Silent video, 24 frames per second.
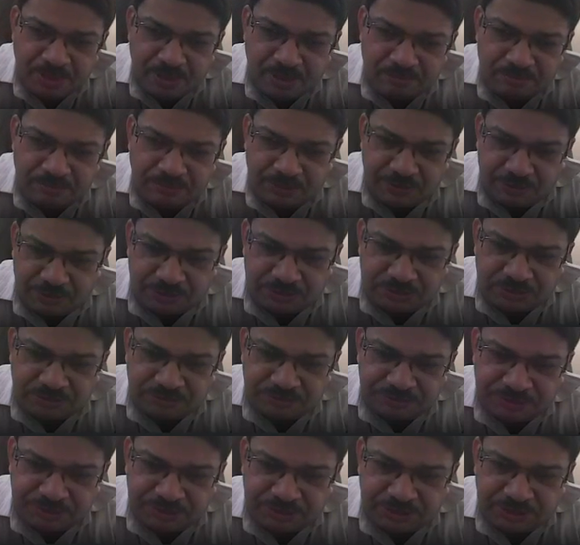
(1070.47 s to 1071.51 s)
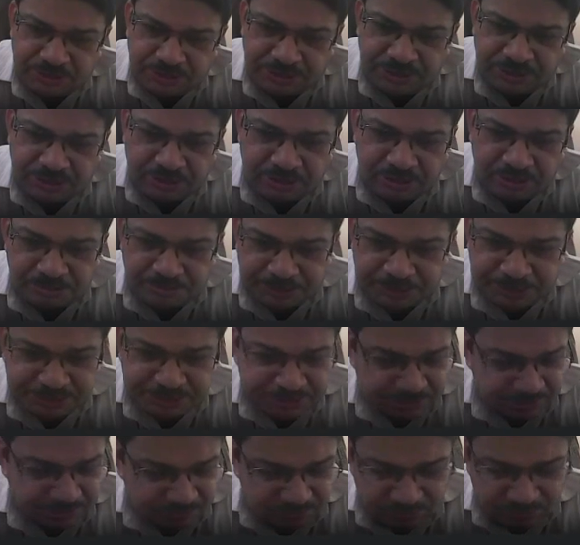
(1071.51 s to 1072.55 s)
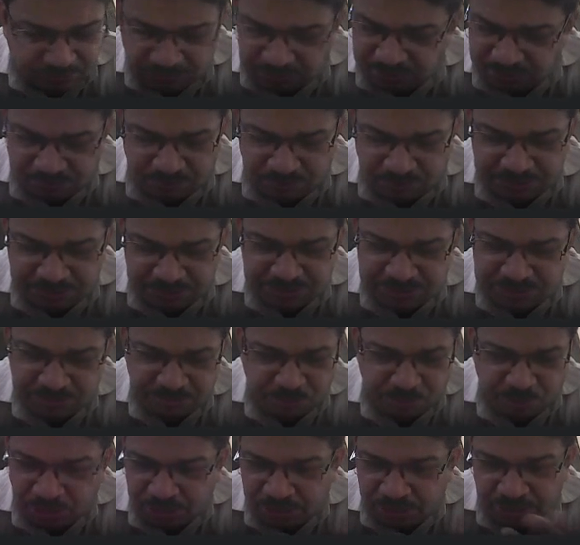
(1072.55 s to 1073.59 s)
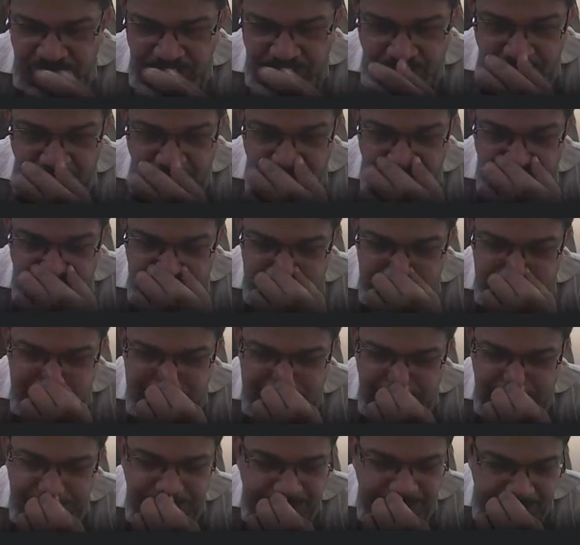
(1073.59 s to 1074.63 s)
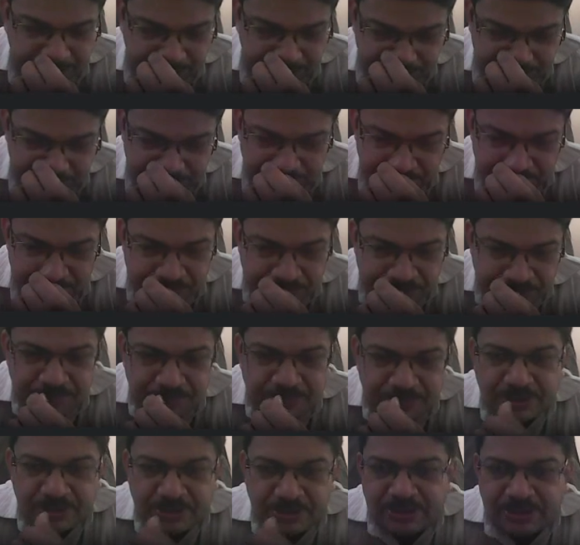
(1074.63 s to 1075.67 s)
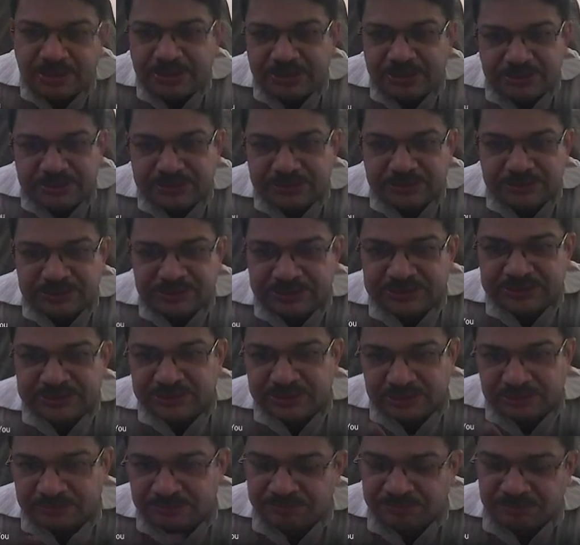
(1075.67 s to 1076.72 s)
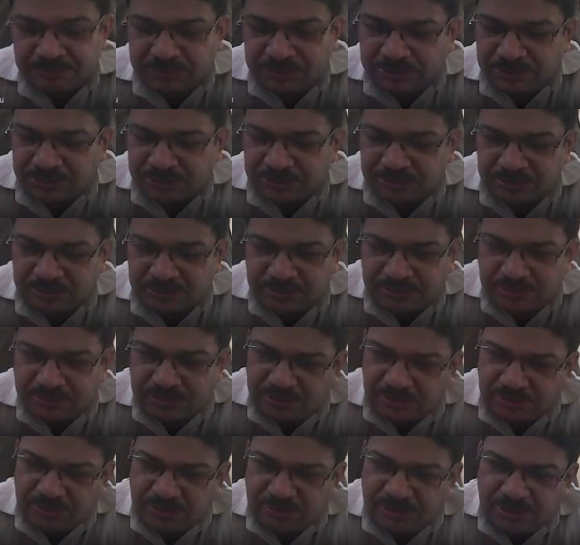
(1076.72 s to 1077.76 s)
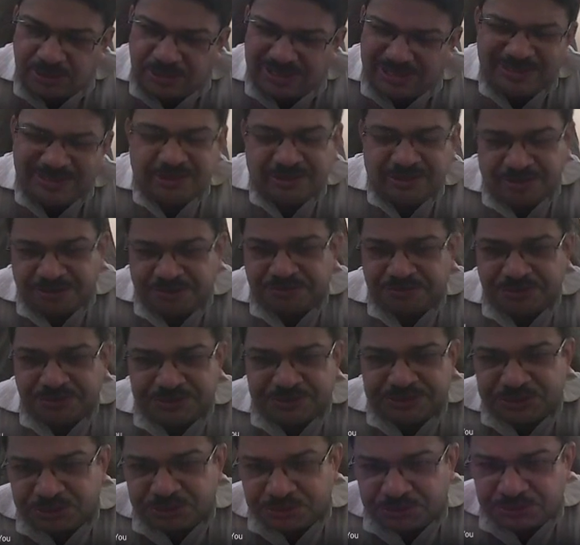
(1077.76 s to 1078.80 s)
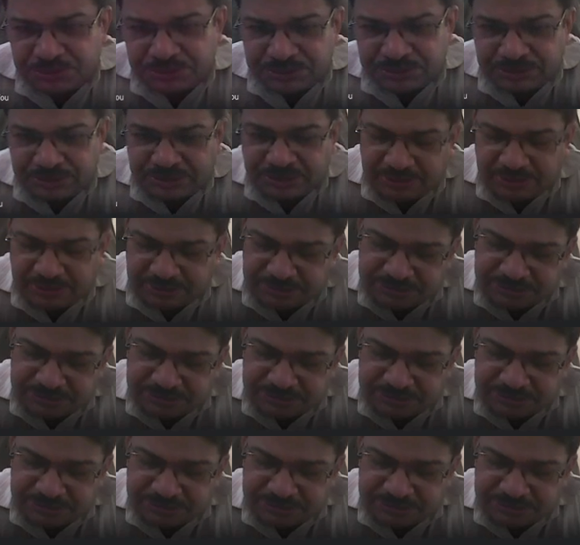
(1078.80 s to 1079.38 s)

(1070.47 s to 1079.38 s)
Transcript: because of internal pressure, let's say boiler or something, right? Just the any liquid stored in that.